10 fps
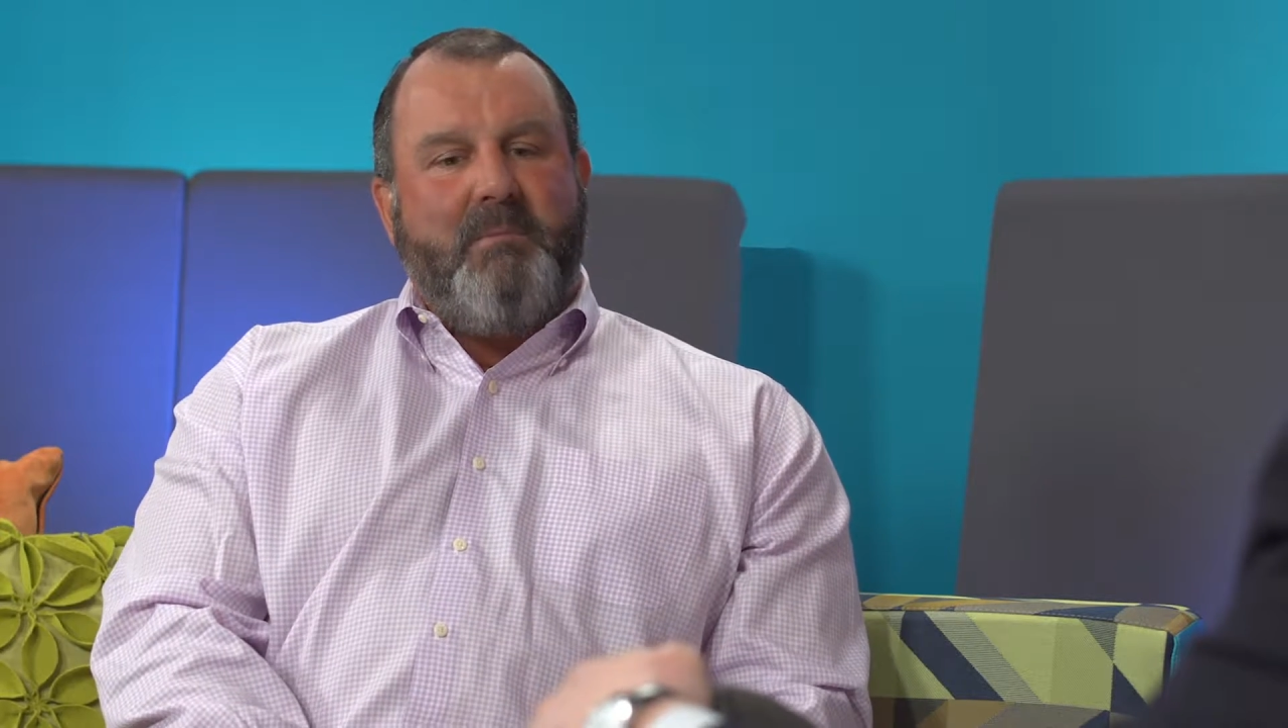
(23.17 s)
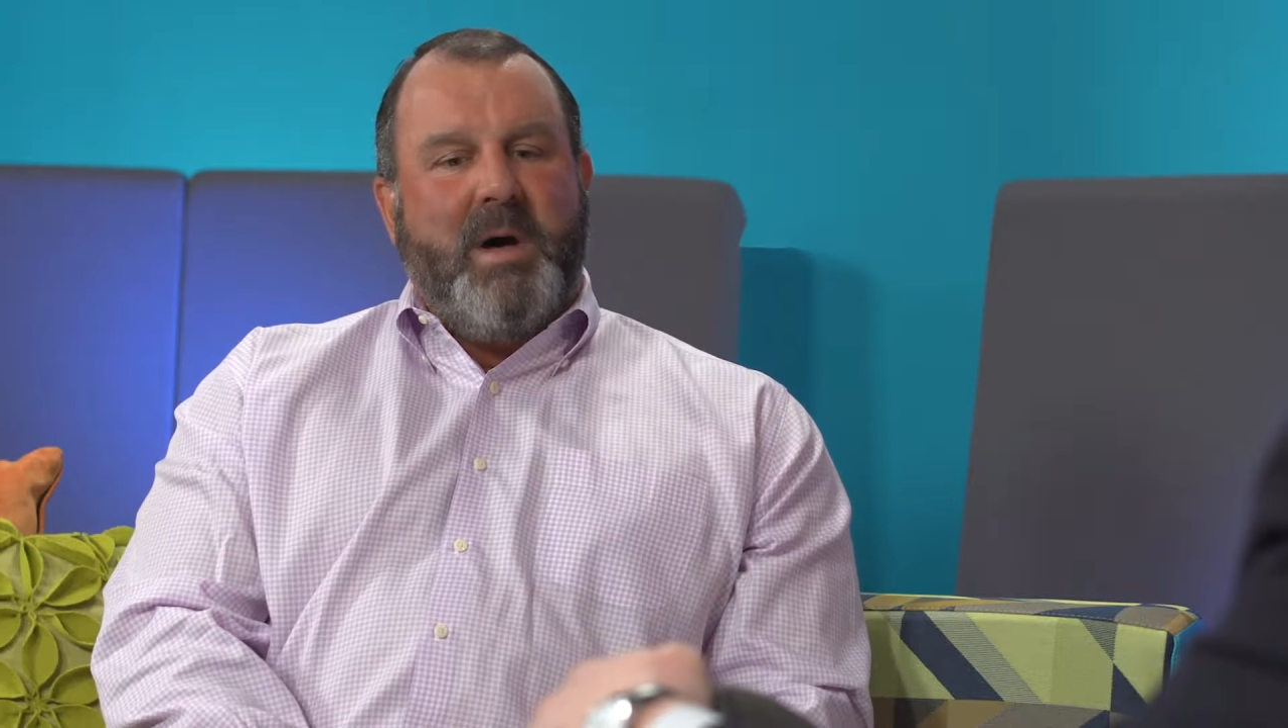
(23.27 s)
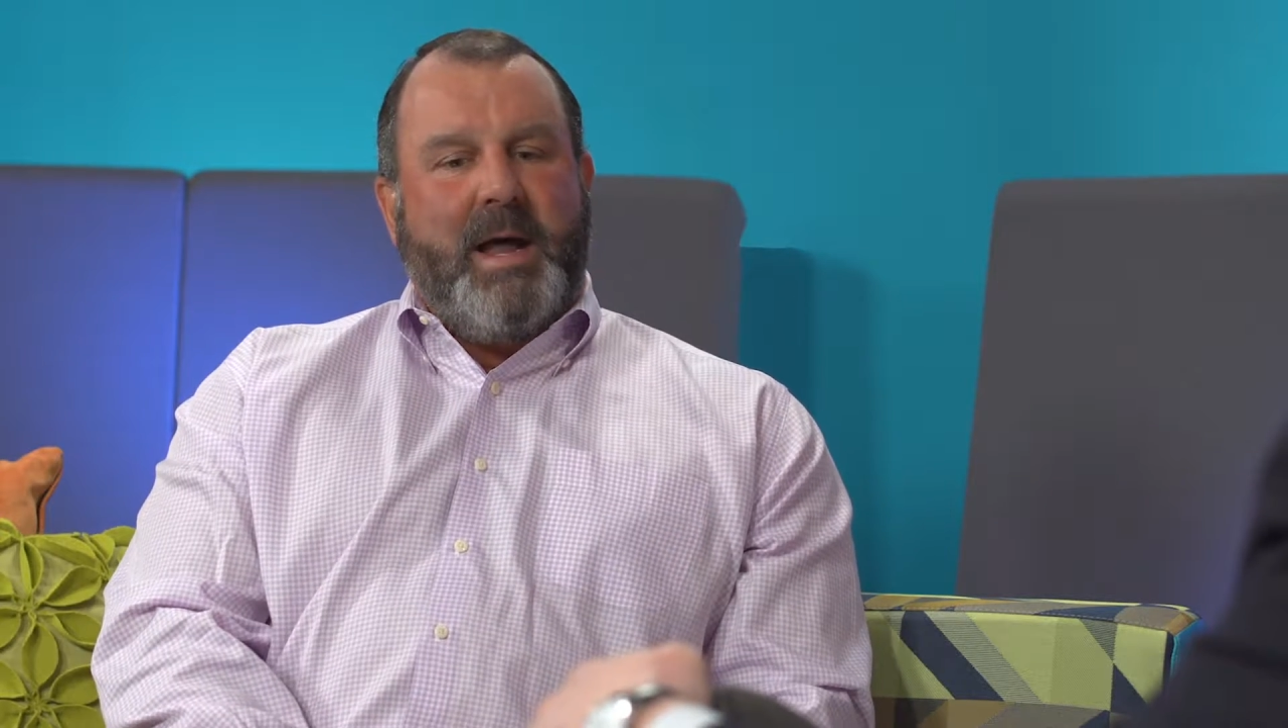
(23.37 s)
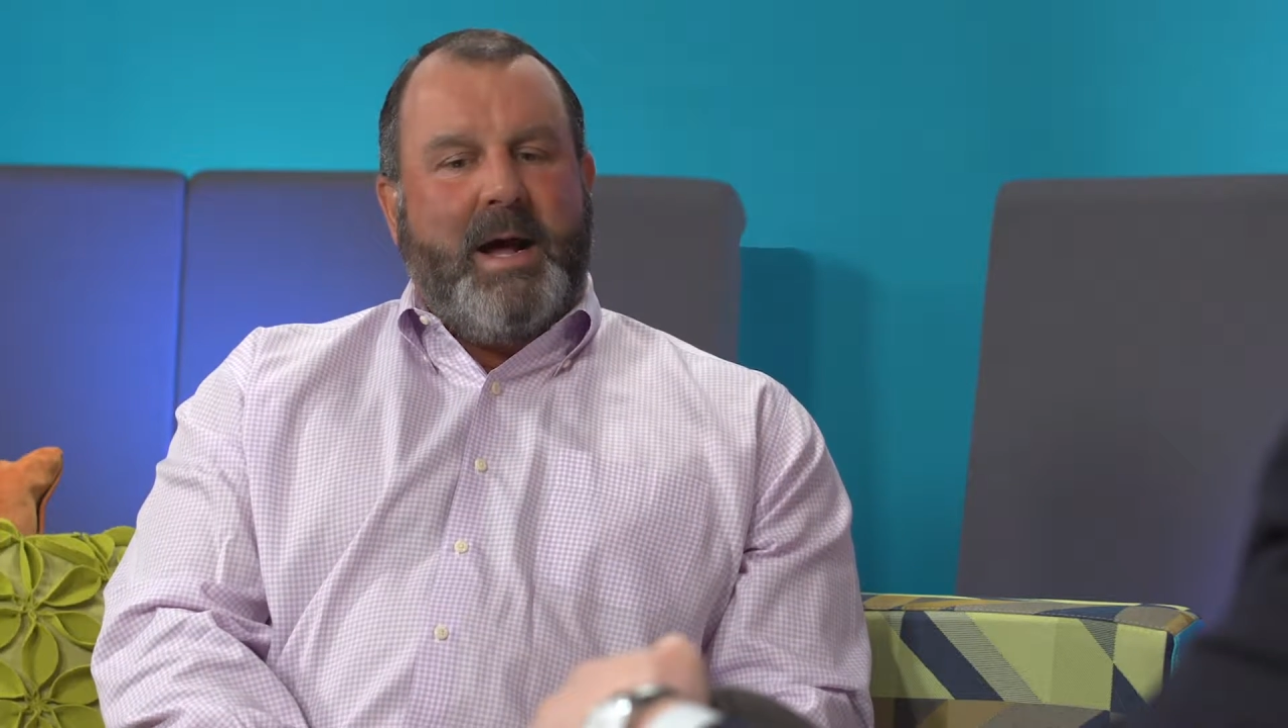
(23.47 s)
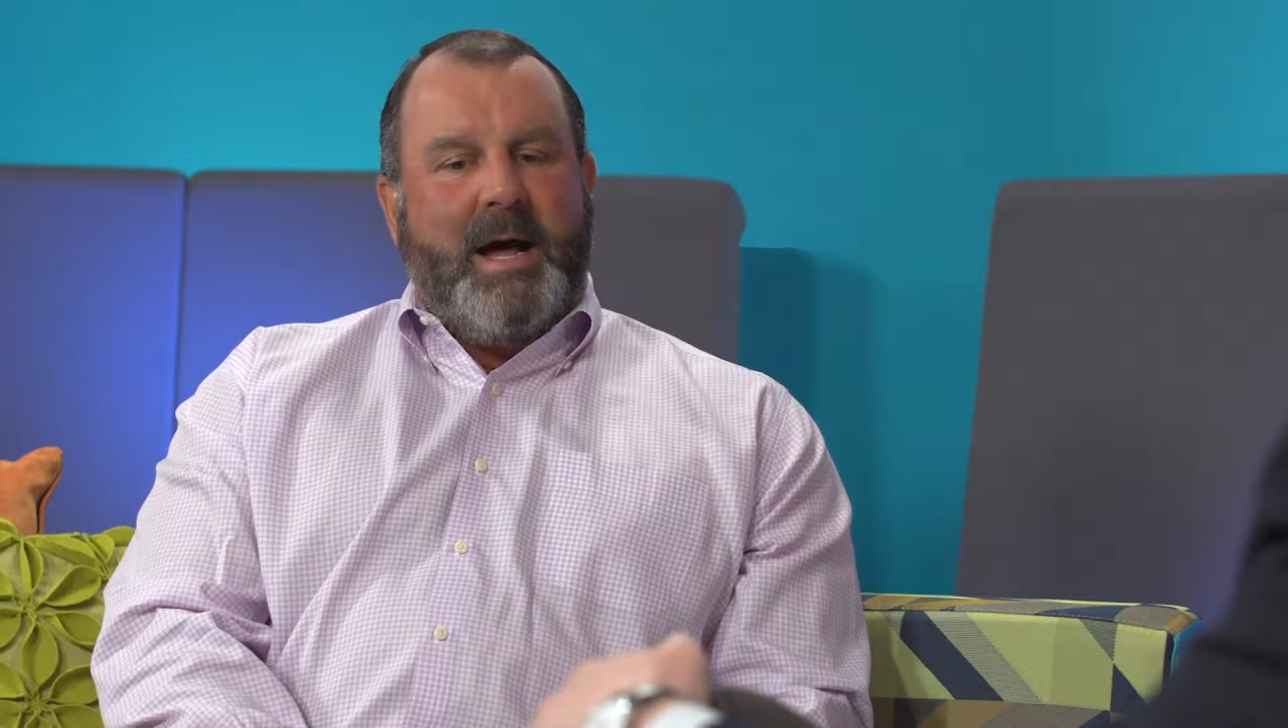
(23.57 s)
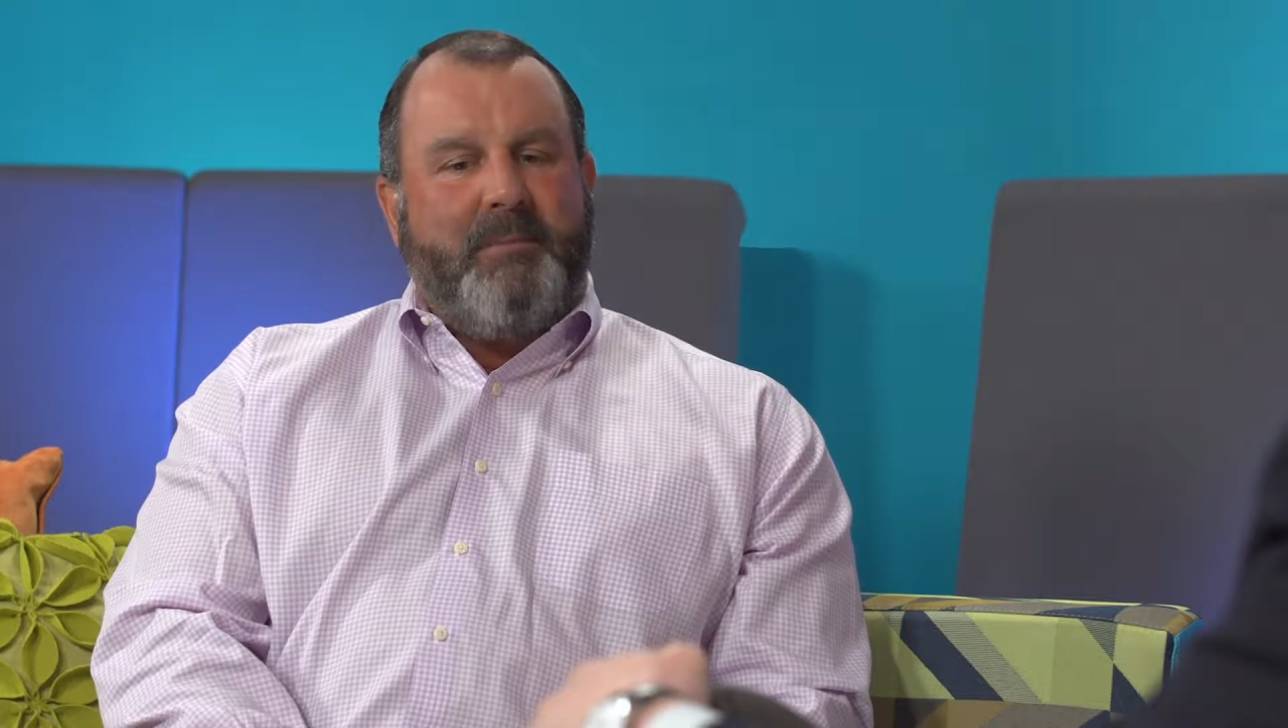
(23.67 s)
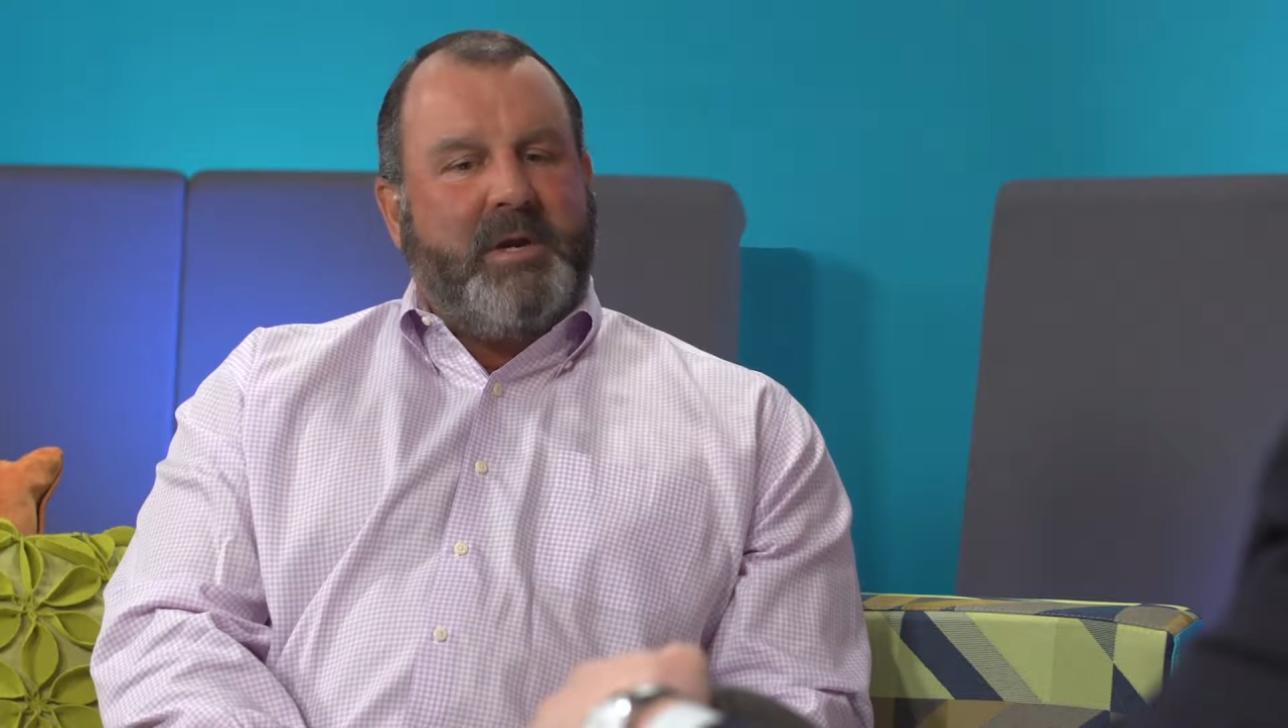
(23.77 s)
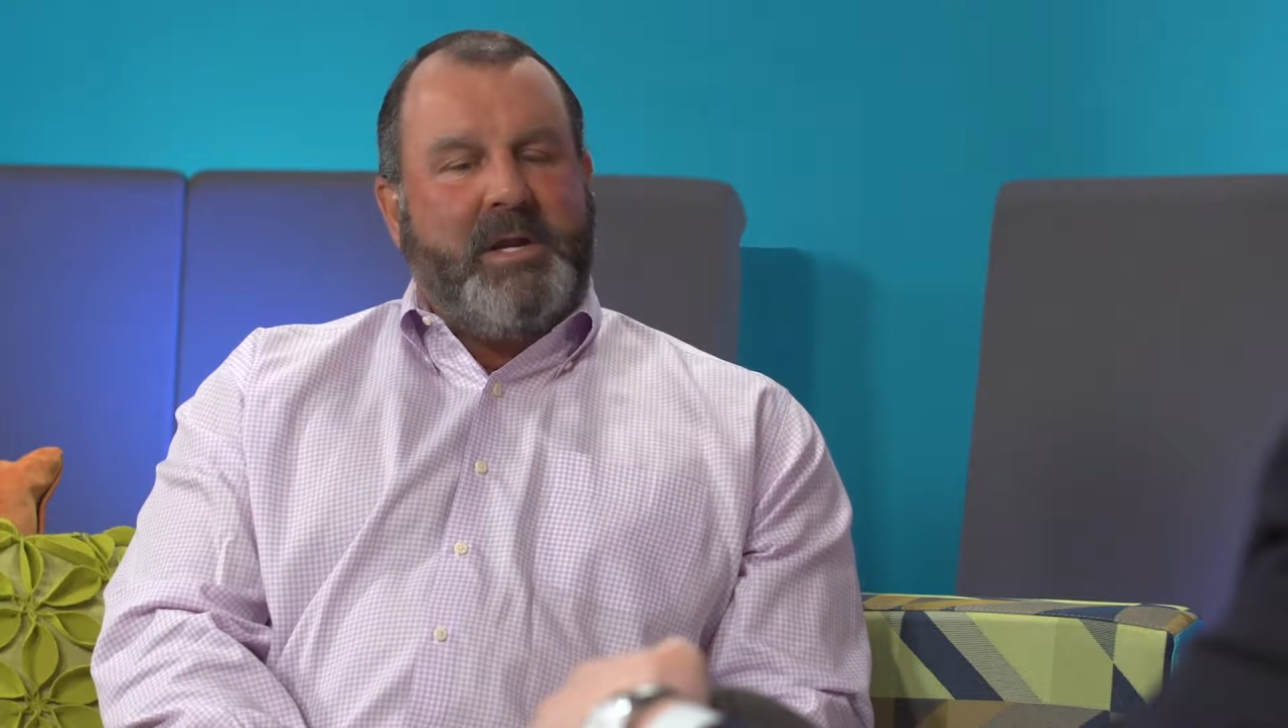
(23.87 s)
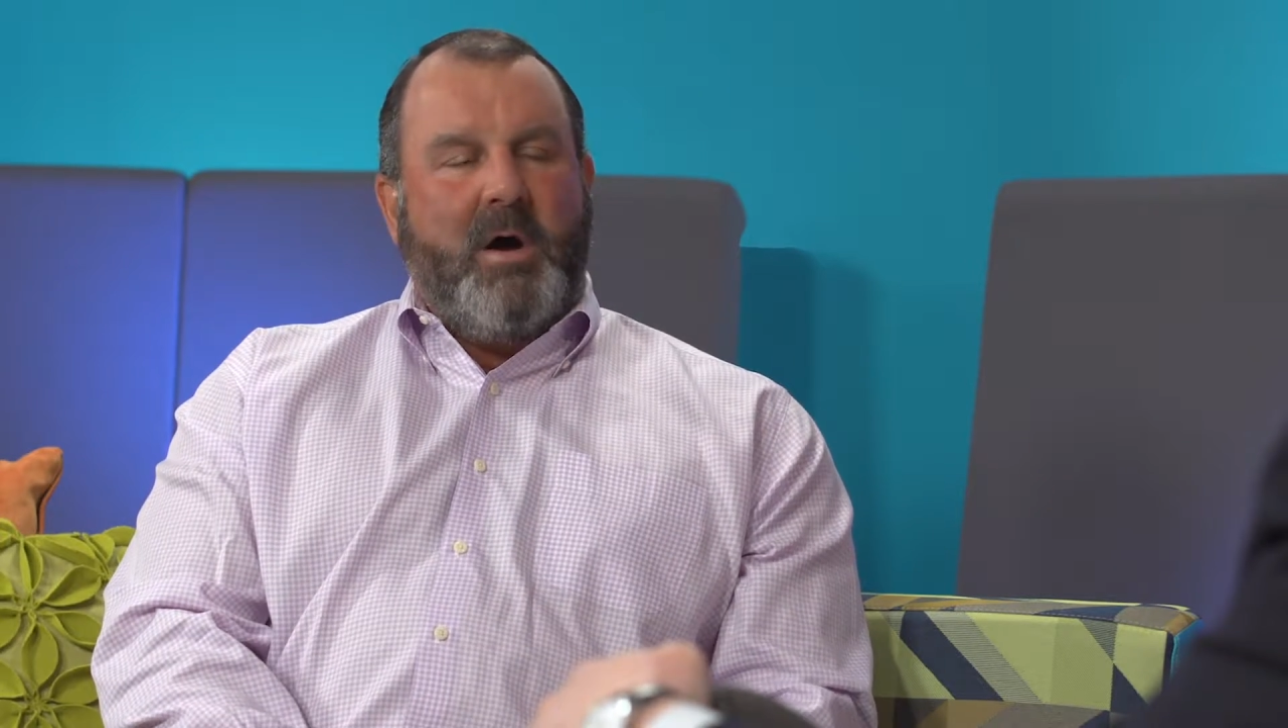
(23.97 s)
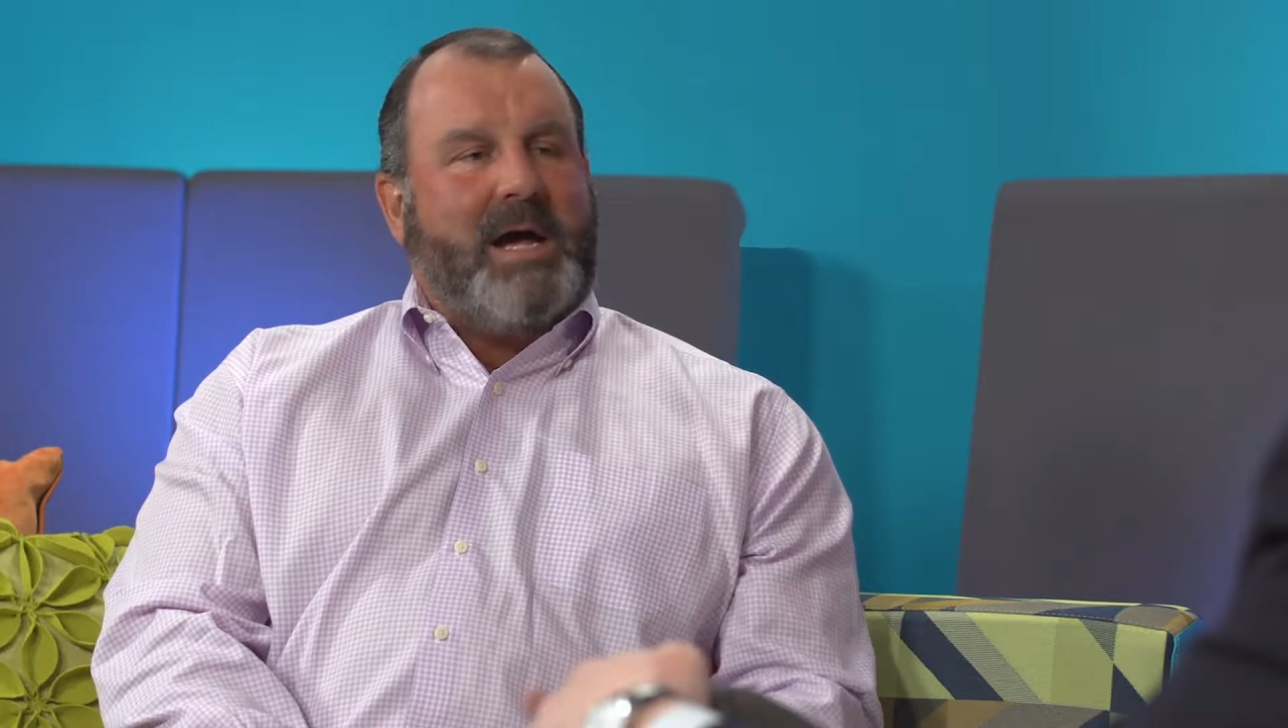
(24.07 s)

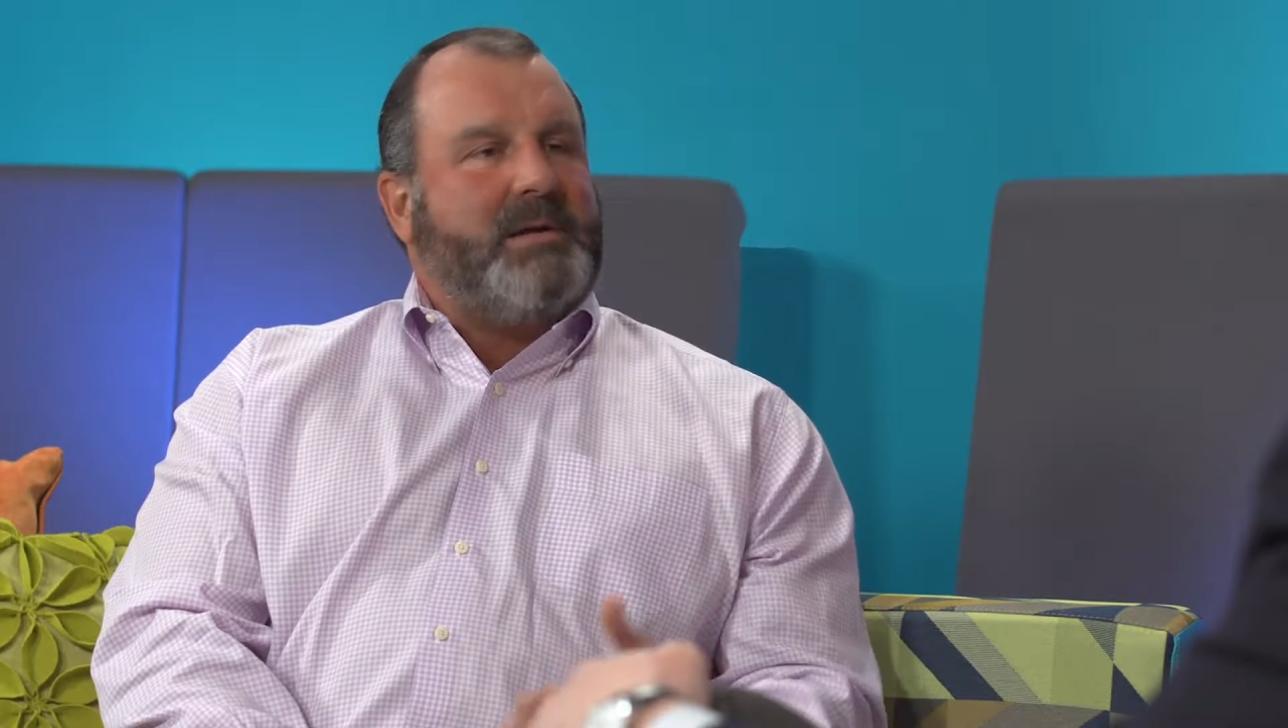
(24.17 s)
But you know,